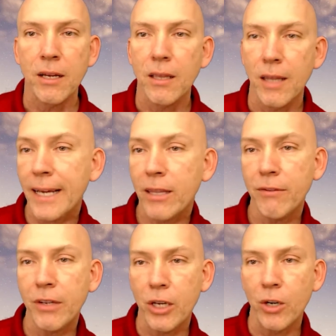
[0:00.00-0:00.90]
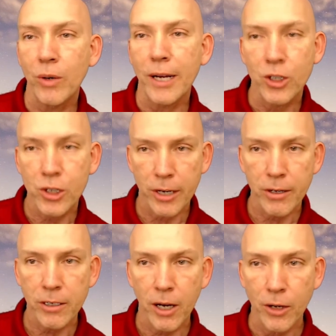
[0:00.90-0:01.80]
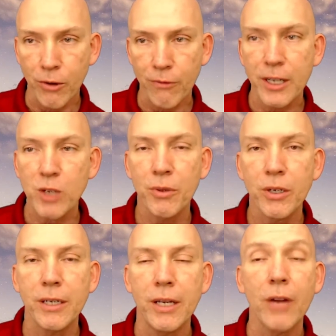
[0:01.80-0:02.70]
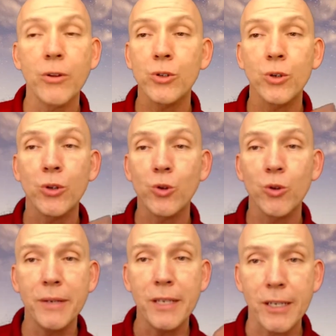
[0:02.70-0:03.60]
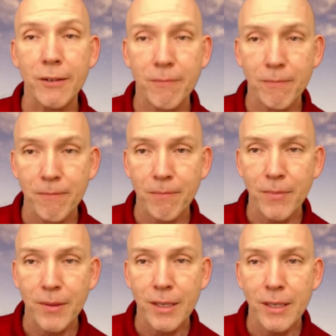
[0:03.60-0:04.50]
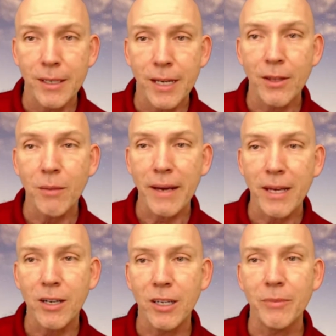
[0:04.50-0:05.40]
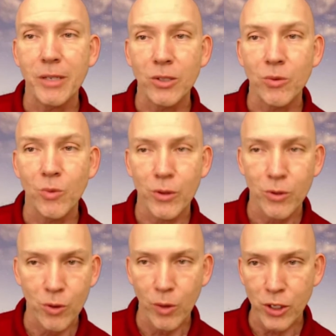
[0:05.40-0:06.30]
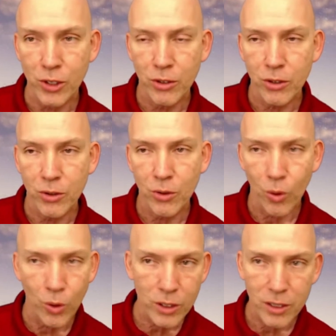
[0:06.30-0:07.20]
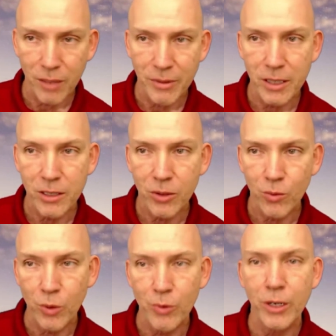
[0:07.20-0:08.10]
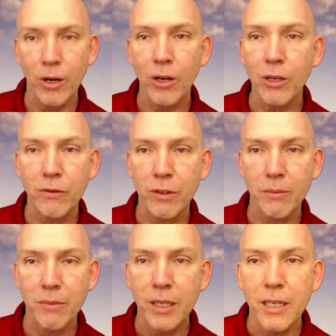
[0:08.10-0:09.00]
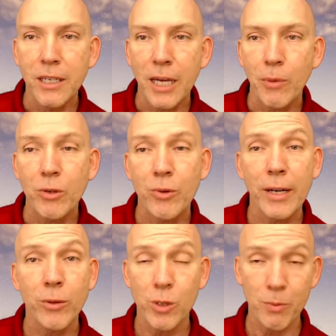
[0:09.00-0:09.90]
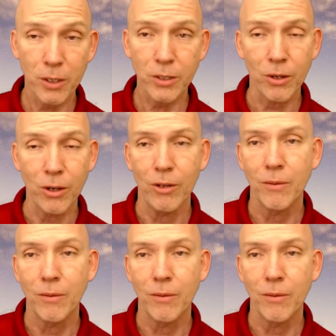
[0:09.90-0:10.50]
like the video and share it on your Facebook and other social media. And then make a comment, whether a question or a comment. We read all of them and we try to respond to all.